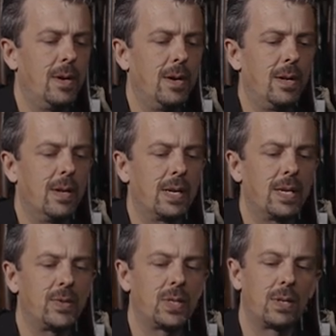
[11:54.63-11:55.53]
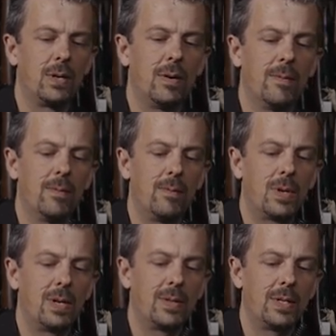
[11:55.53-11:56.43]
And that gives us our
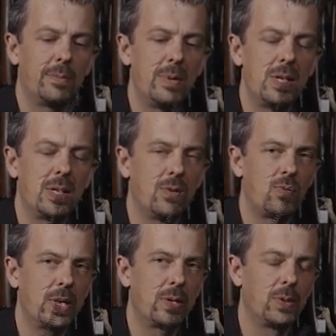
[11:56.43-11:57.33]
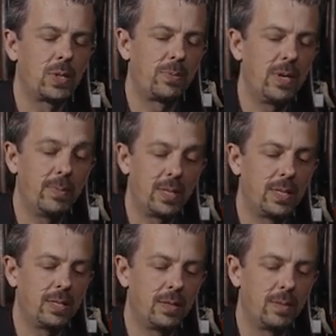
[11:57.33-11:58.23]
rather diminutive recoil spring, but this
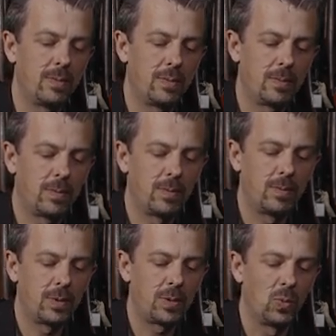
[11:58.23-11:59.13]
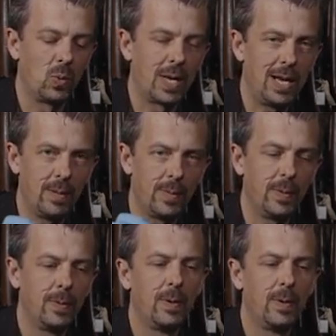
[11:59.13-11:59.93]
is in a small caliber.